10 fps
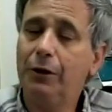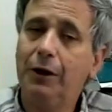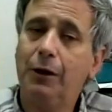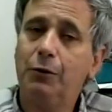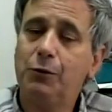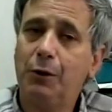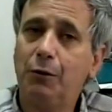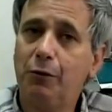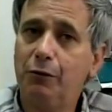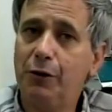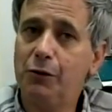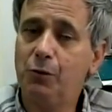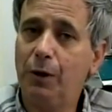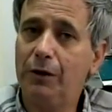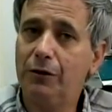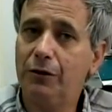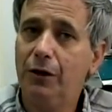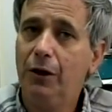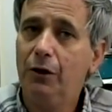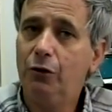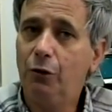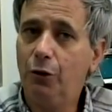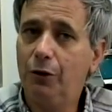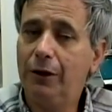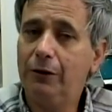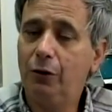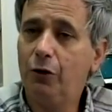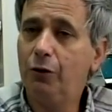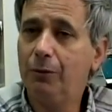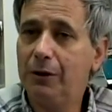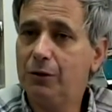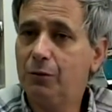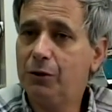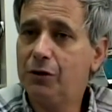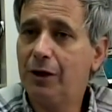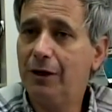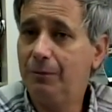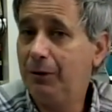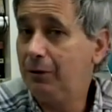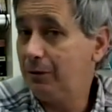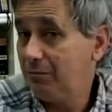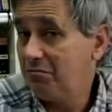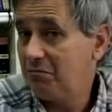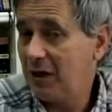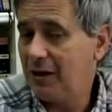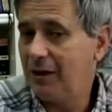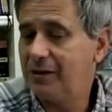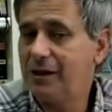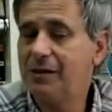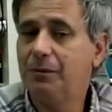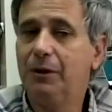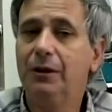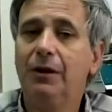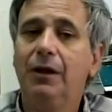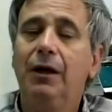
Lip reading: working, I was one of the first ones to look at documents which had been inaccessible